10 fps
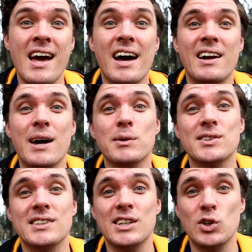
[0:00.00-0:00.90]
and I will
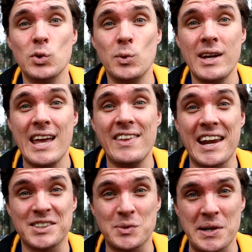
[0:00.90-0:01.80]
see you in the
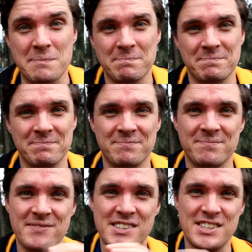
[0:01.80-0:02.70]
next one.
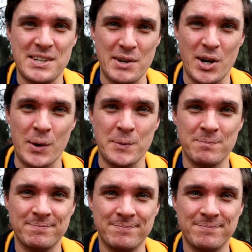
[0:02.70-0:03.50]
Cheerio.